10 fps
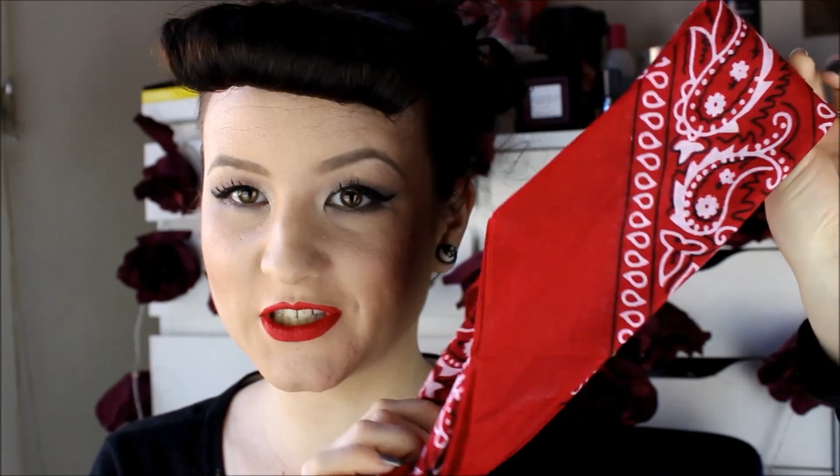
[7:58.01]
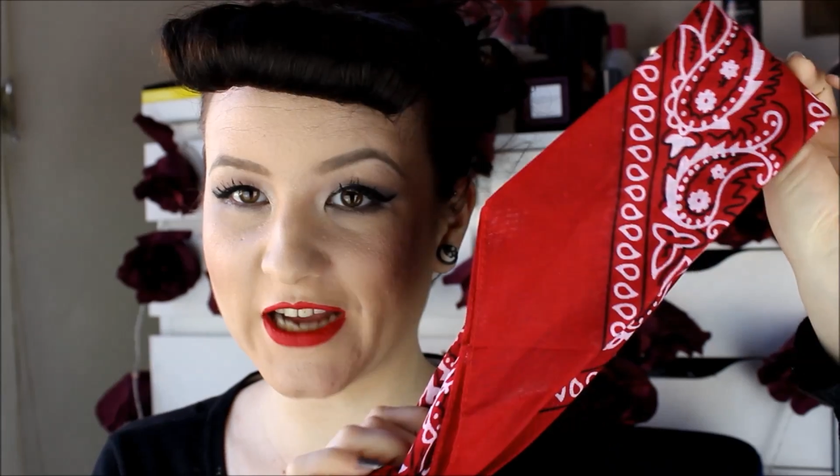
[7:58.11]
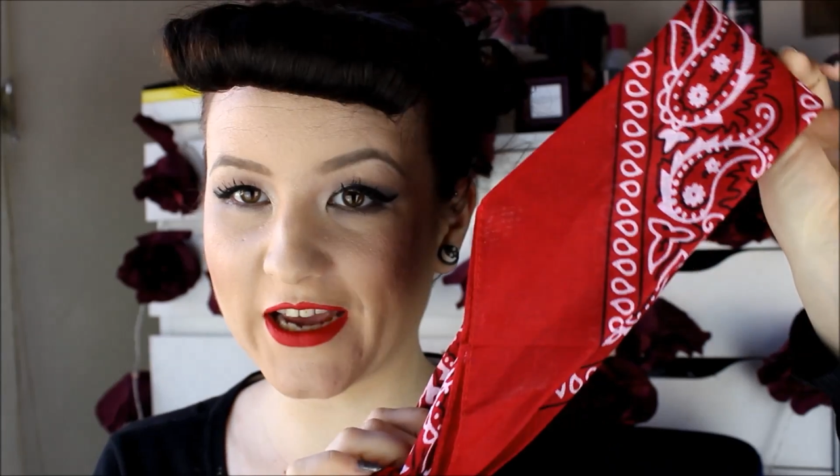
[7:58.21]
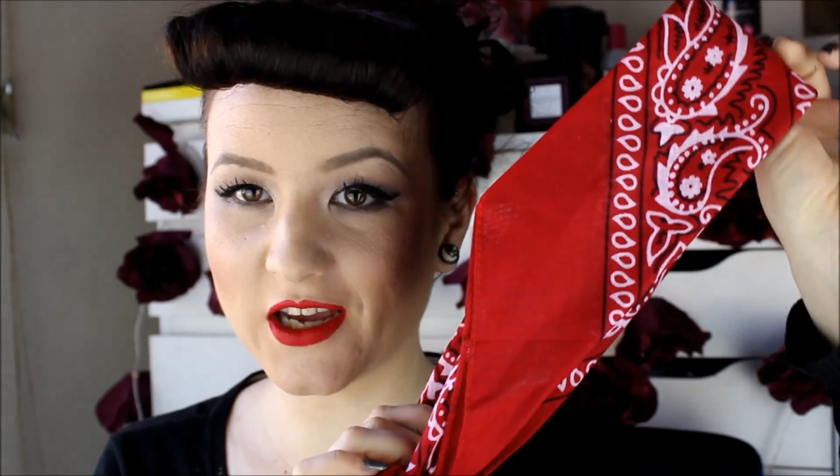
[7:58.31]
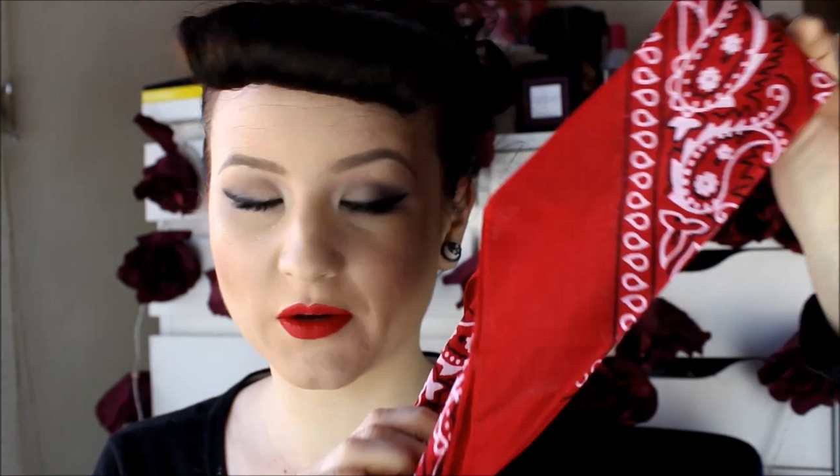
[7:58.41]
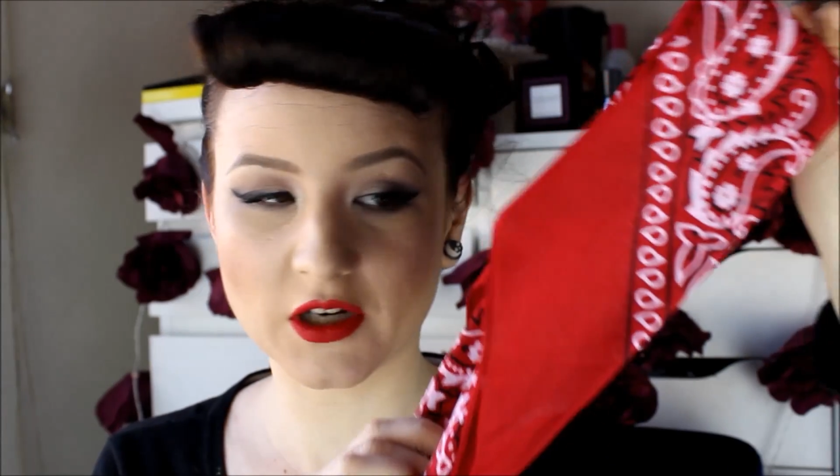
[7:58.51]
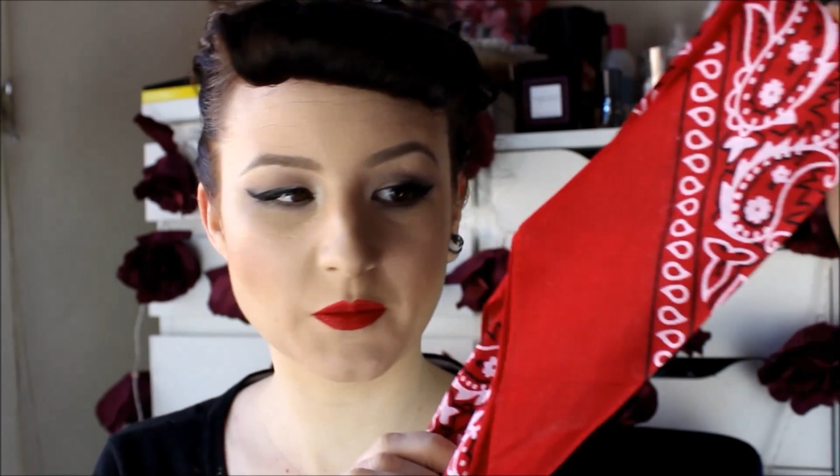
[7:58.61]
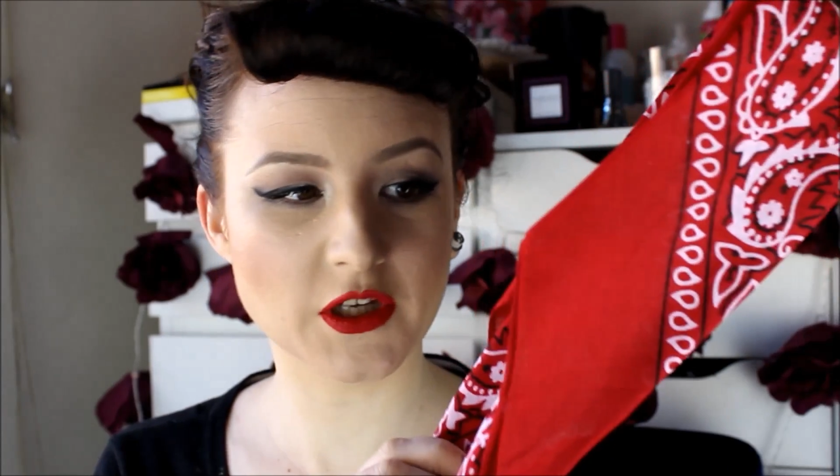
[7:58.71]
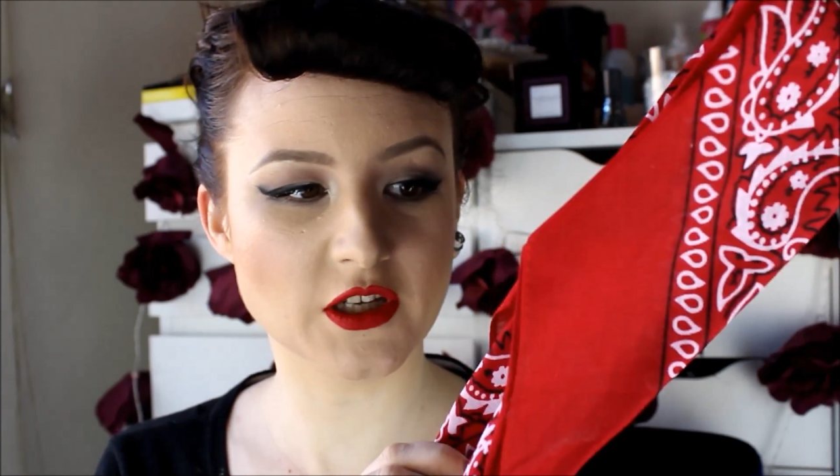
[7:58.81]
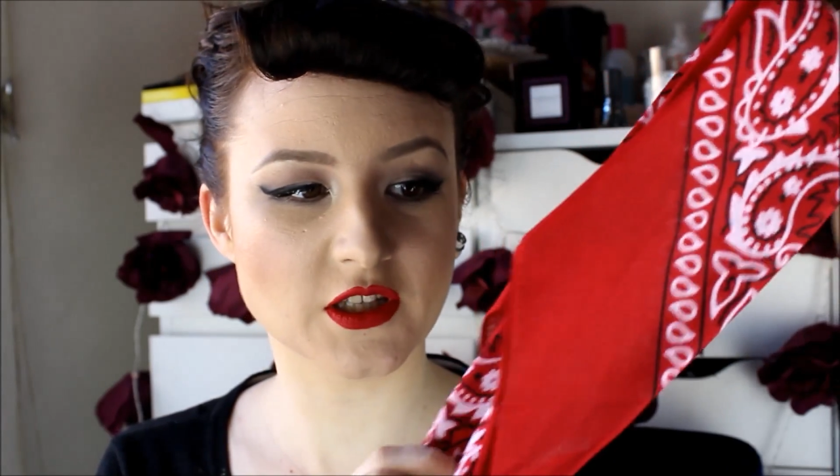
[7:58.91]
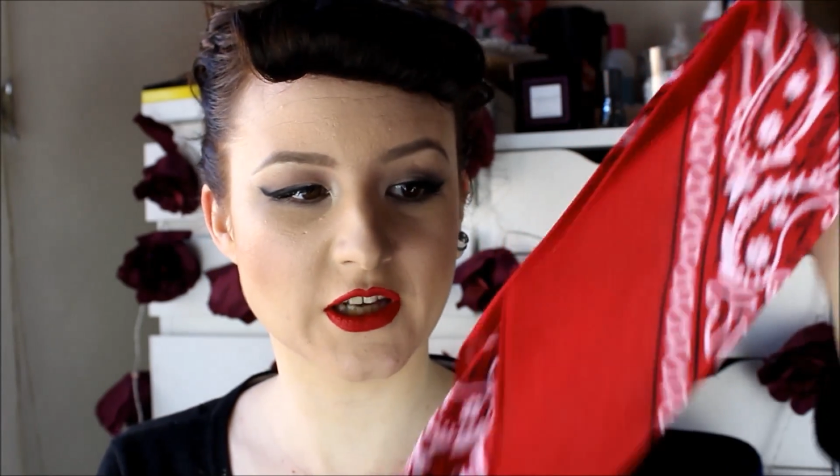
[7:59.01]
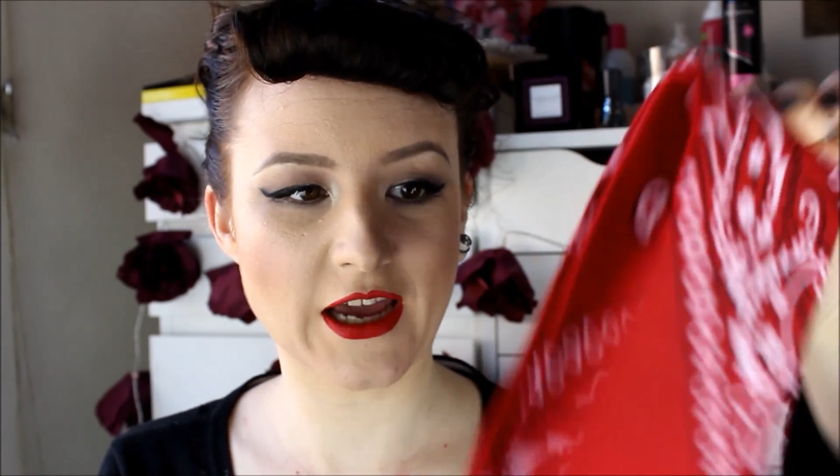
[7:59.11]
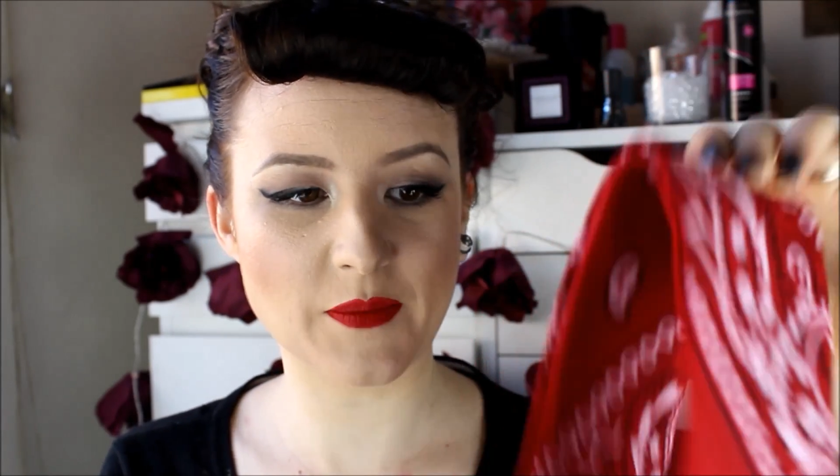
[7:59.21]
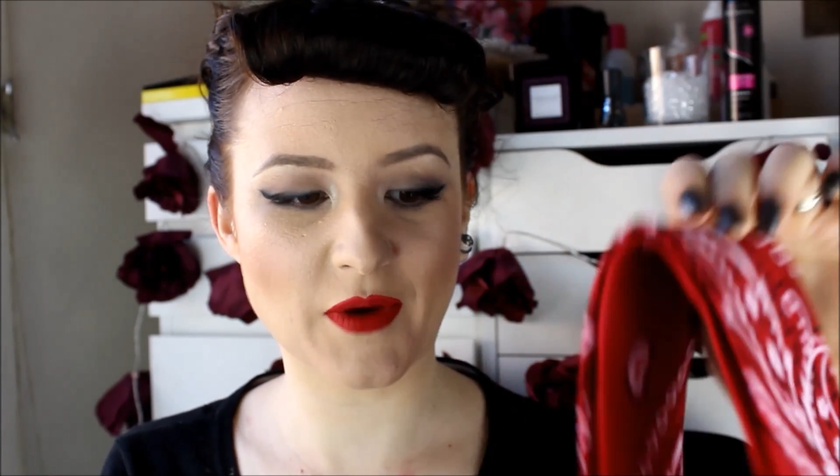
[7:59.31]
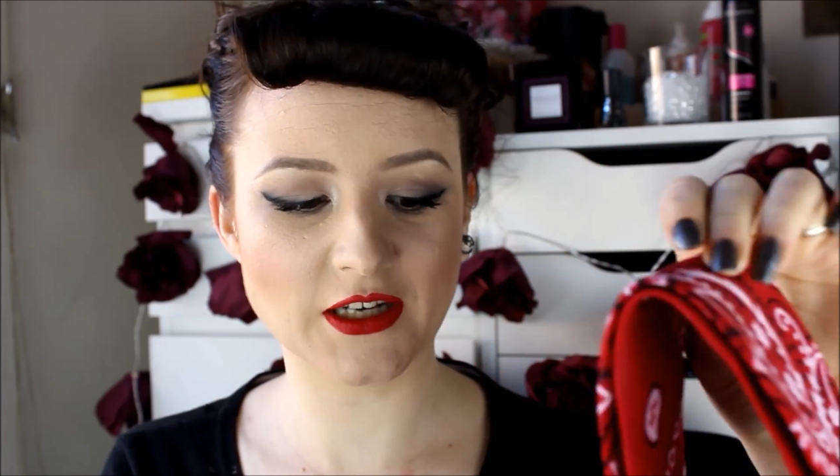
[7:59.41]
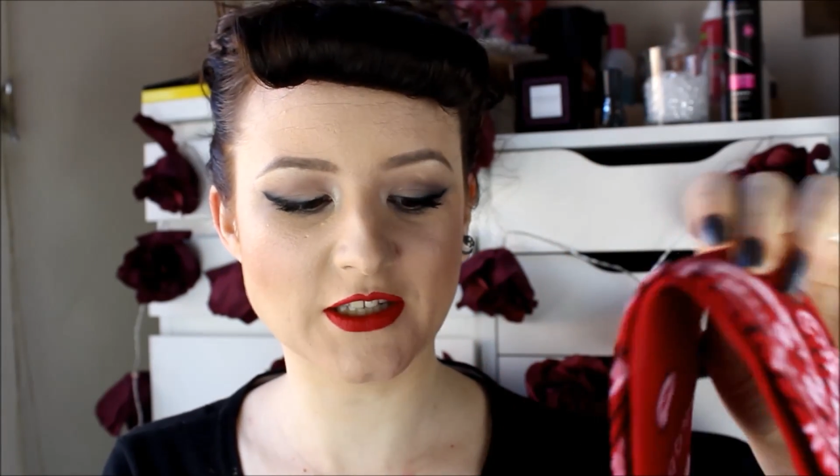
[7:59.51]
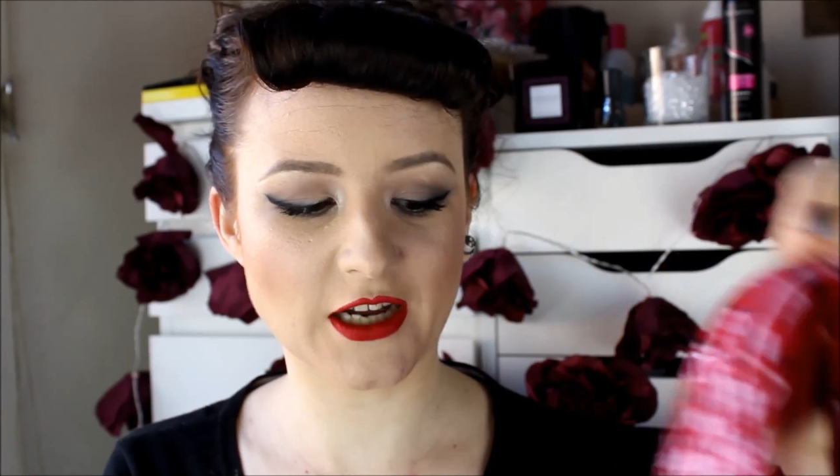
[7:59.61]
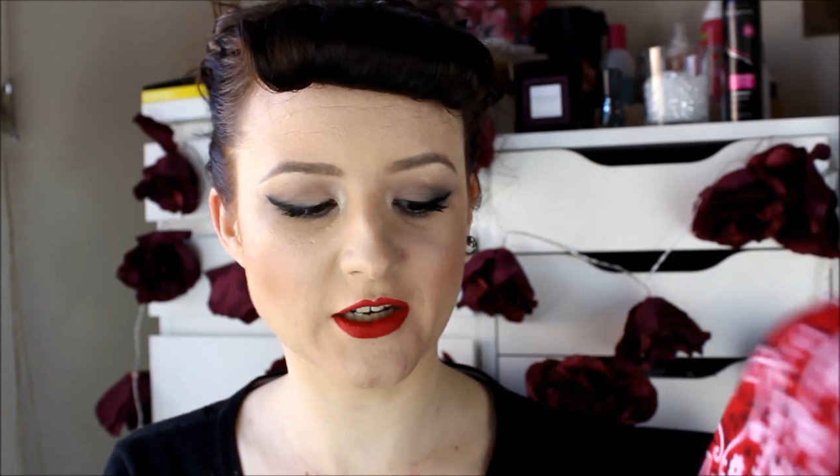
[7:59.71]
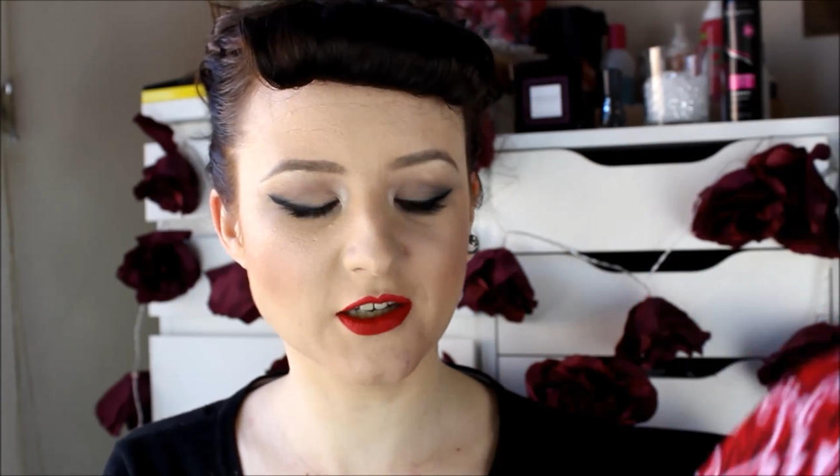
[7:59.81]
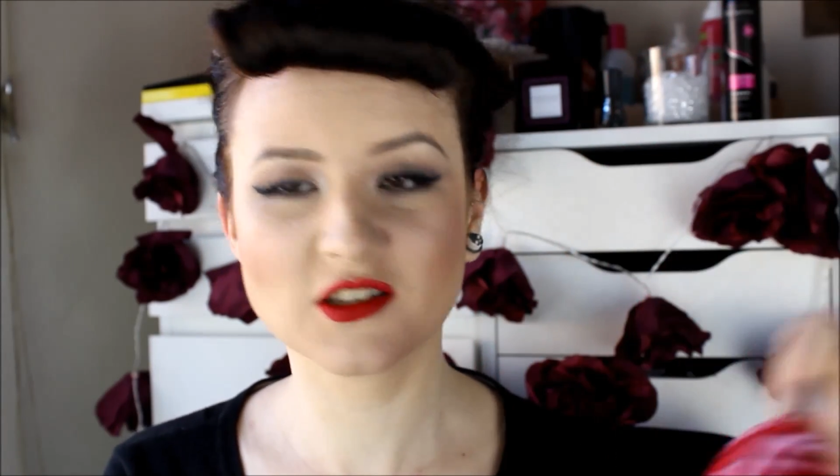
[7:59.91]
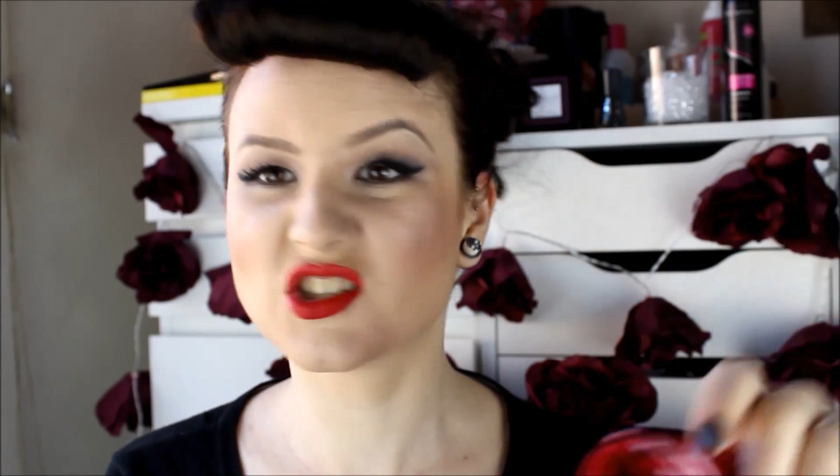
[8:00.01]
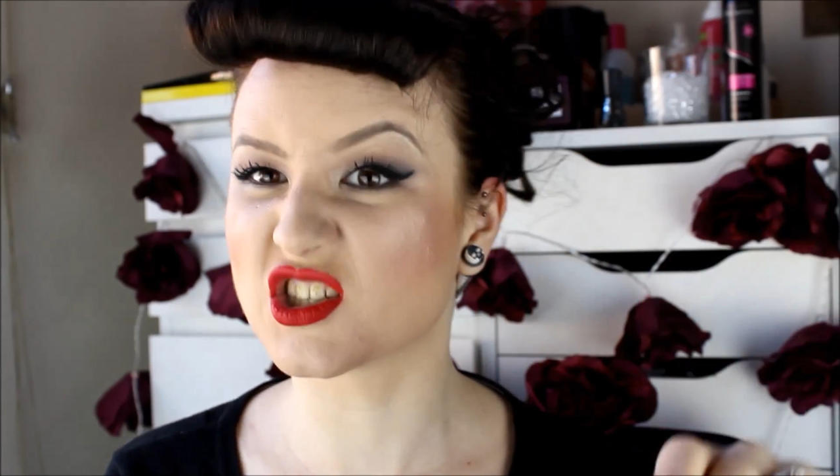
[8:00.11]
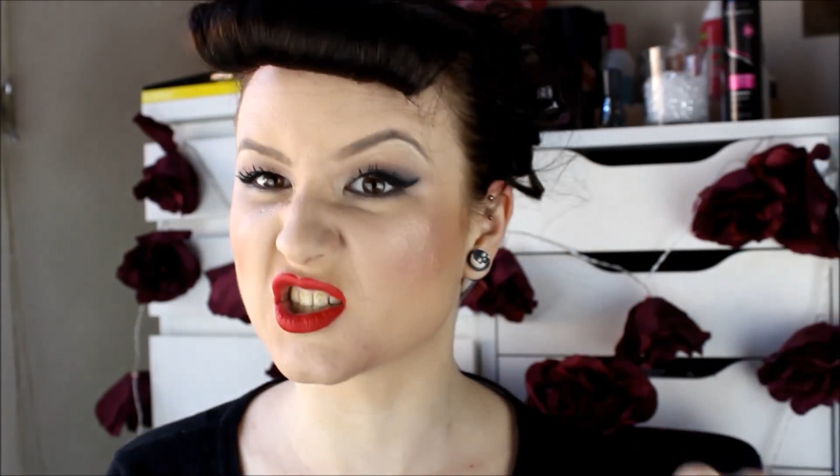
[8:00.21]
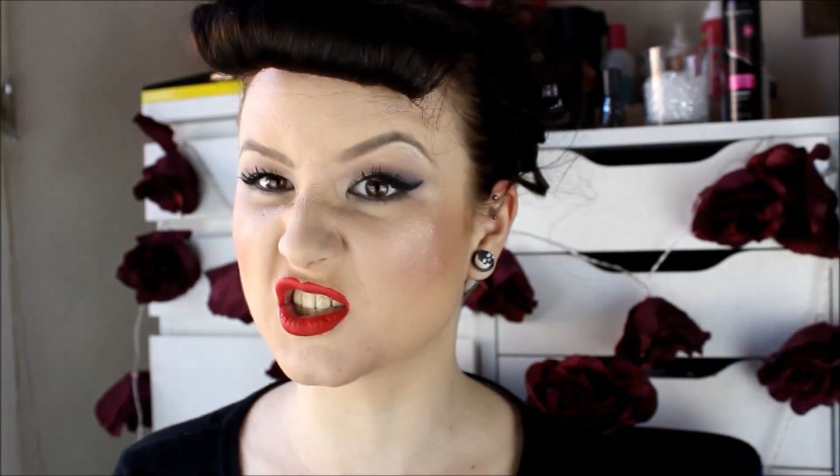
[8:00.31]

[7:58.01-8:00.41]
Today I'm going to be using a bandana, it's just